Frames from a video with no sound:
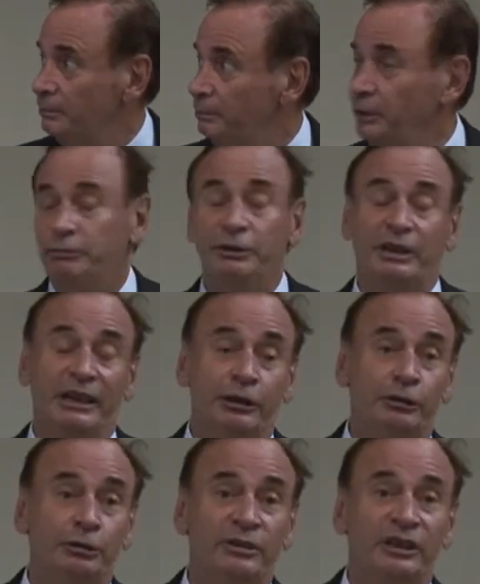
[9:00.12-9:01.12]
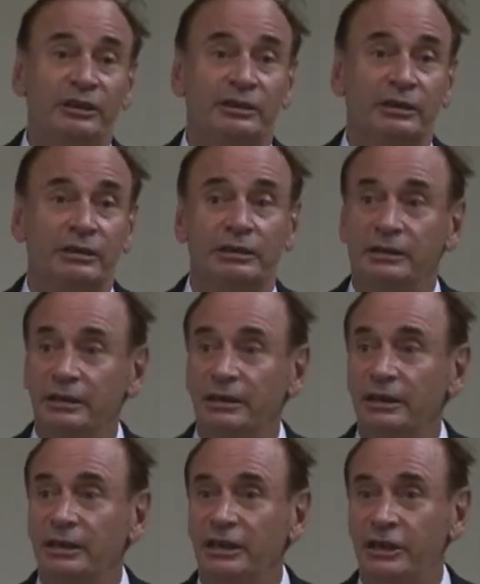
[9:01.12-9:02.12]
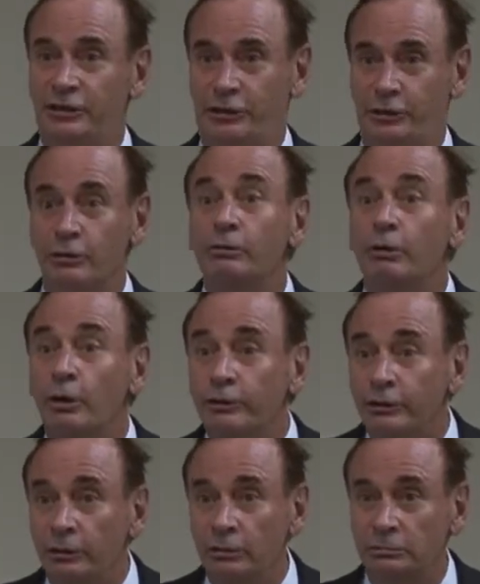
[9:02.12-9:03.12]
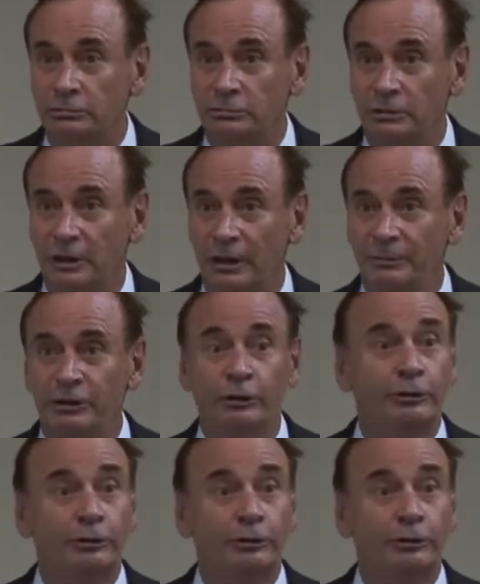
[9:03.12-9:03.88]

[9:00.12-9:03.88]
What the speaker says: But we cannot do that. It's Eurozone. I mean, the